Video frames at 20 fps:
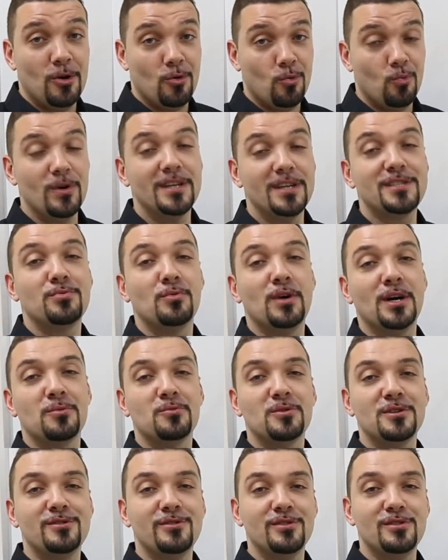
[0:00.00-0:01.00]
which one
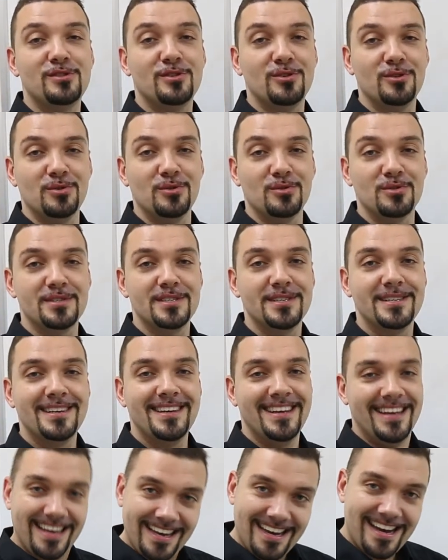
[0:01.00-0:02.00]
would you choose?
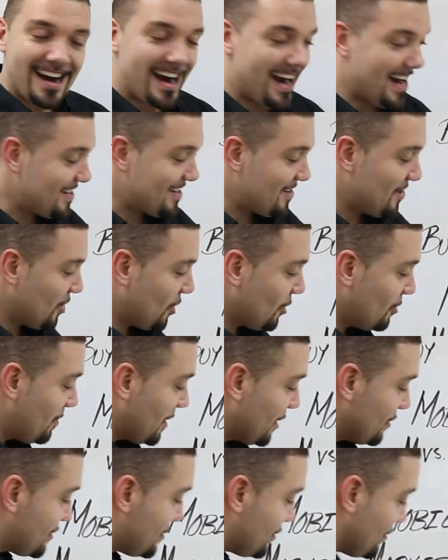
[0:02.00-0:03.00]
I don't know
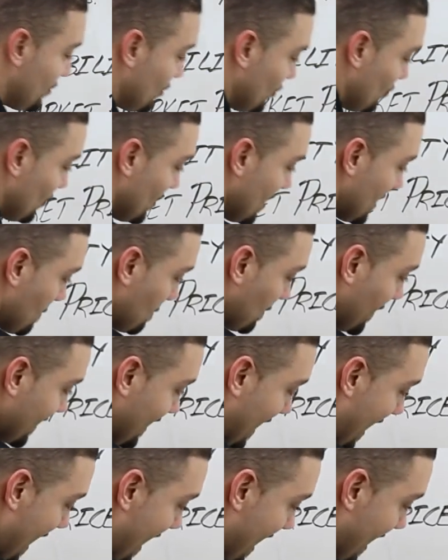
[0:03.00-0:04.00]
about you,
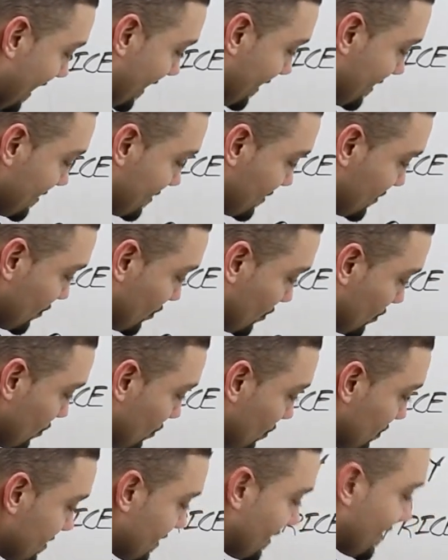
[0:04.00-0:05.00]
but I
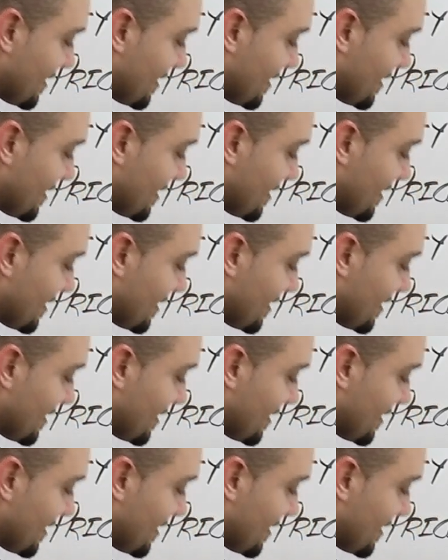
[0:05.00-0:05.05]
choose